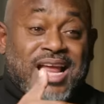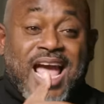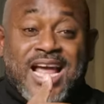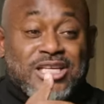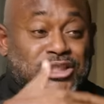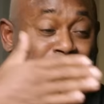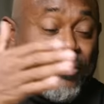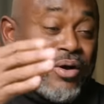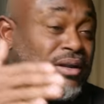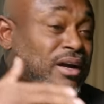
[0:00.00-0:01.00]
in any
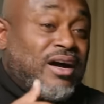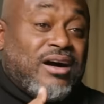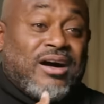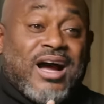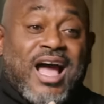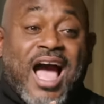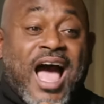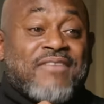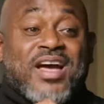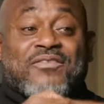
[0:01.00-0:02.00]
sport
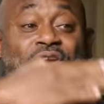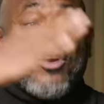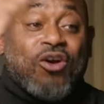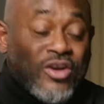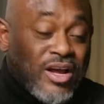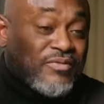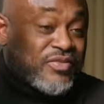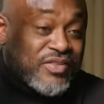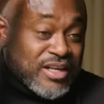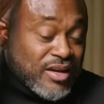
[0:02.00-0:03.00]
I've ever heard of,
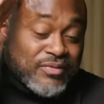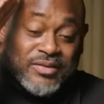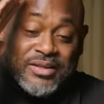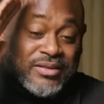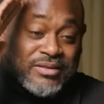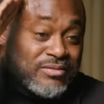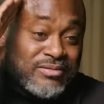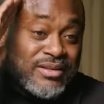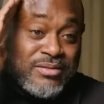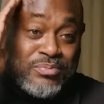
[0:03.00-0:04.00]
seen of,
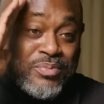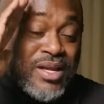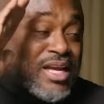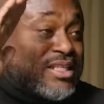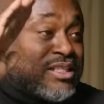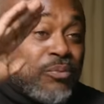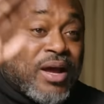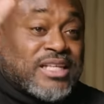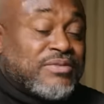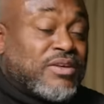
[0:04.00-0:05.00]

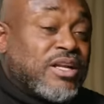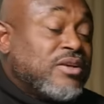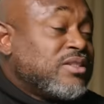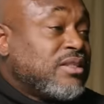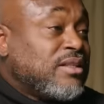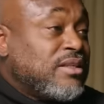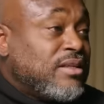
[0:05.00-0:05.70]
Nobody's even close.